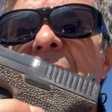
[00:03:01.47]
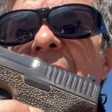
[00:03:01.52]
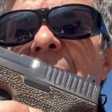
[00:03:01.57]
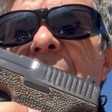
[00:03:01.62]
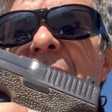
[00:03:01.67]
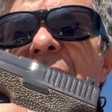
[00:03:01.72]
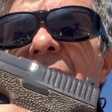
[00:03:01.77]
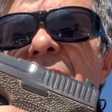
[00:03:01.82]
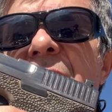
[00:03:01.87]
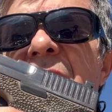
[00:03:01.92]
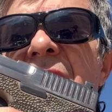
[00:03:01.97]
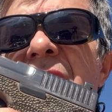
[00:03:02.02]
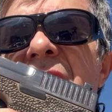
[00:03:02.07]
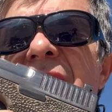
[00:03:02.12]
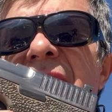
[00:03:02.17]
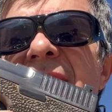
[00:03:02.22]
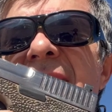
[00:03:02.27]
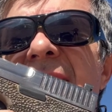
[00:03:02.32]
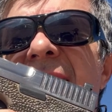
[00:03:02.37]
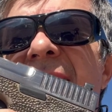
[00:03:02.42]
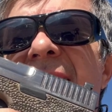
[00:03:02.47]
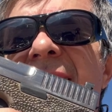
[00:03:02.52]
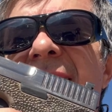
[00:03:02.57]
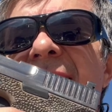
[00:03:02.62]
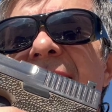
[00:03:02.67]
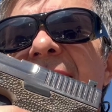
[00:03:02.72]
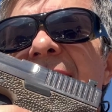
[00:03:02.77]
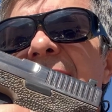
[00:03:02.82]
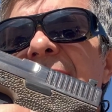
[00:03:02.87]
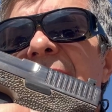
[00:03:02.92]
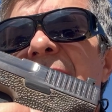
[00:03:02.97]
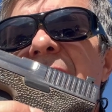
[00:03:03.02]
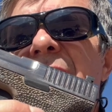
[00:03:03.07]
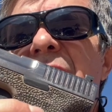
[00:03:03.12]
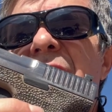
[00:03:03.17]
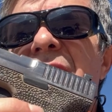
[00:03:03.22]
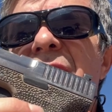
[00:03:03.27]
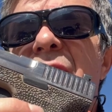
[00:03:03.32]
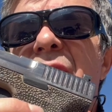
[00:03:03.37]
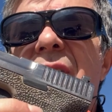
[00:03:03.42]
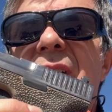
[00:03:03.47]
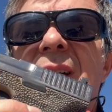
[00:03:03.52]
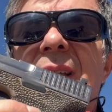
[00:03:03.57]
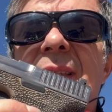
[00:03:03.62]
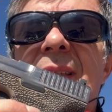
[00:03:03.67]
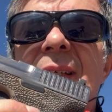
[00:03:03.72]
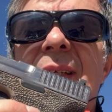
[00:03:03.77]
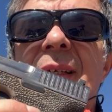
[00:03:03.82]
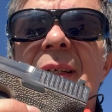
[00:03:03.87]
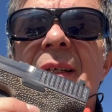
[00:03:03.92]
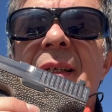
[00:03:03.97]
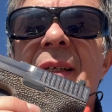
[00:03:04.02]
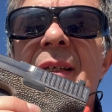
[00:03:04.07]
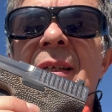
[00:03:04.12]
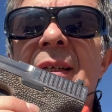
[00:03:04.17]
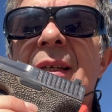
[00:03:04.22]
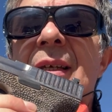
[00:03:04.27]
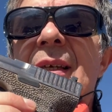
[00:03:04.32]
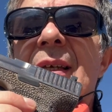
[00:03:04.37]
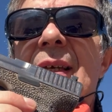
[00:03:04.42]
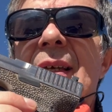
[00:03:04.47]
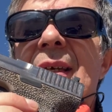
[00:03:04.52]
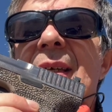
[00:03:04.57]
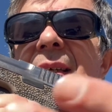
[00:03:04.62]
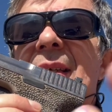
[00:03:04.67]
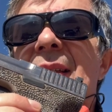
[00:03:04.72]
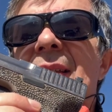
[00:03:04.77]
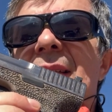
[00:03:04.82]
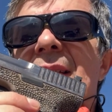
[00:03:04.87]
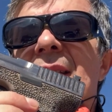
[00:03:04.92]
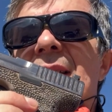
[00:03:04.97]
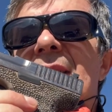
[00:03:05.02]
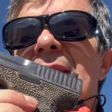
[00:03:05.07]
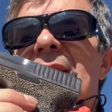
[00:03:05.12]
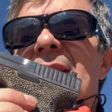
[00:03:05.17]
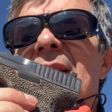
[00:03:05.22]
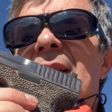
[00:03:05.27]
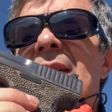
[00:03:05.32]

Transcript: about $289 for it, I think, and